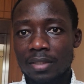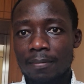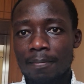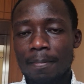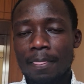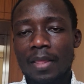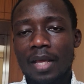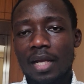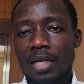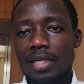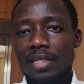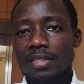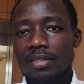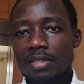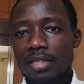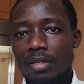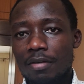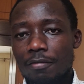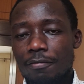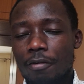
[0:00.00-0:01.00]
and it's
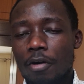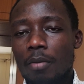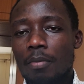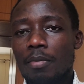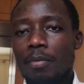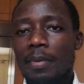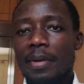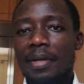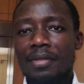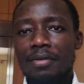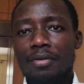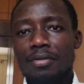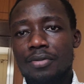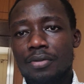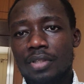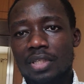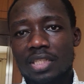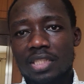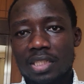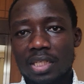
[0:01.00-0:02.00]
informed by also the
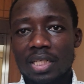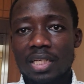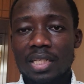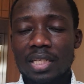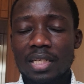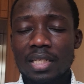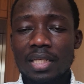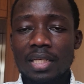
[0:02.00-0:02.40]
training,